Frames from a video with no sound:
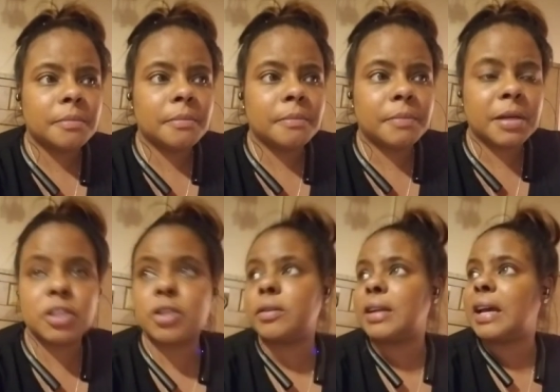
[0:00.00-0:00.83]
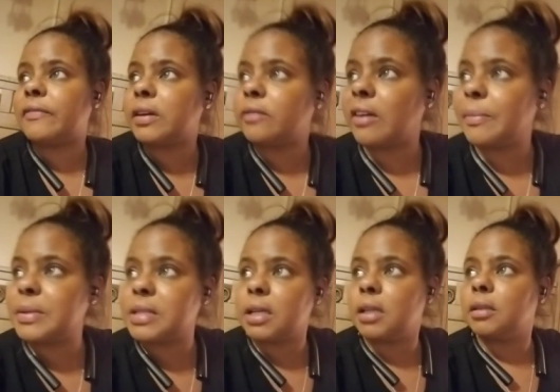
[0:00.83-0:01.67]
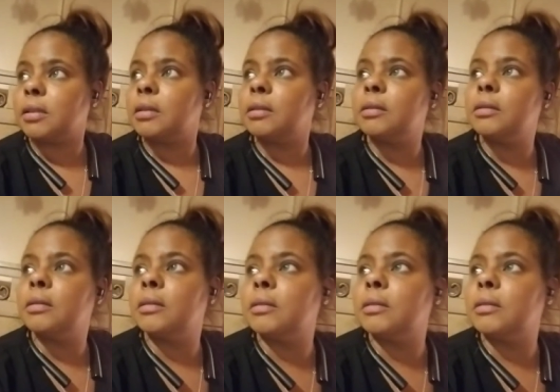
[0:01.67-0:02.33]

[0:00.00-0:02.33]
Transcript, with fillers: because you can have it represent. Huh?